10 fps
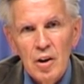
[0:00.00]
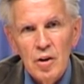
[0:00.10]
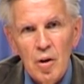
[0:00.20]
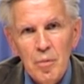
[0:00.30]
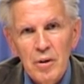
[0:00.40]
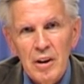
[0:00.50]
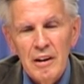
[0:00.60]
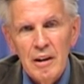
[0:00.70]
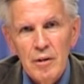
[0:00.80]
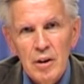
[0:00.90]
So
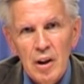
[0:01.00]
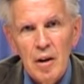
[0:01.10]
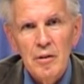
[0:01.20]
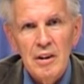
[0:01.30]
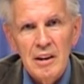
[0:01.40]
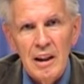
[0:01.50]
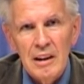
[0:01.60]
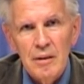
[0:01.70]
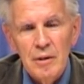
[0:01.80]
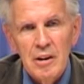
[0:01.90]
obviously there were
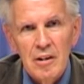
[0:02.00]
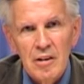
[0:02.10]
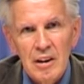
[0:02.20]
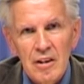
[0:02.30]
downsides with an